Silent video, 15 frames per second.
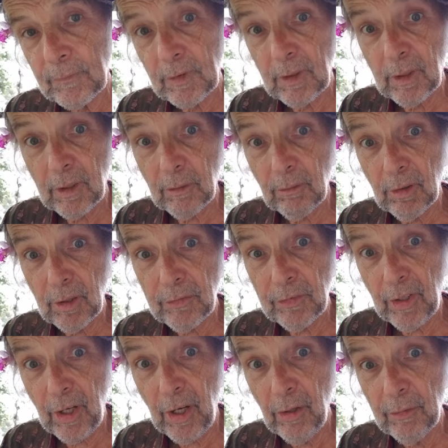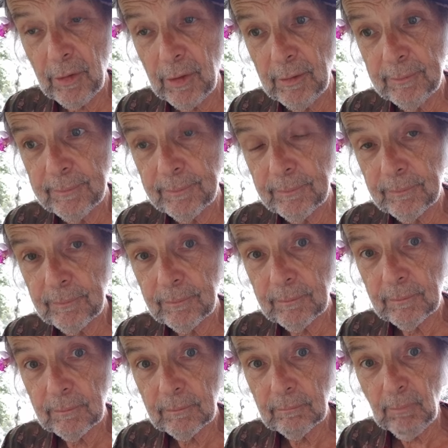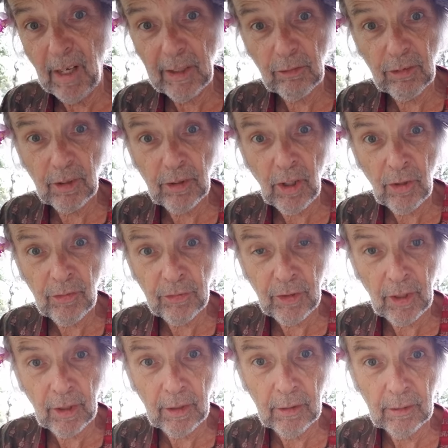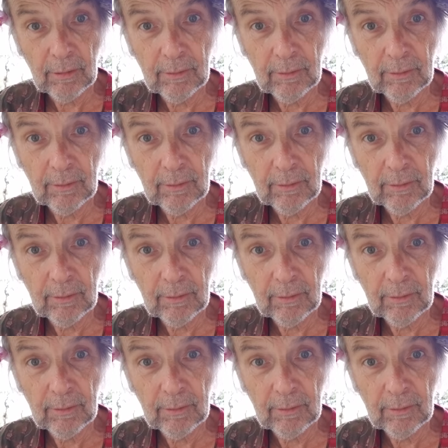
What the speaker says: Gotta watch out, huh? Microdosing?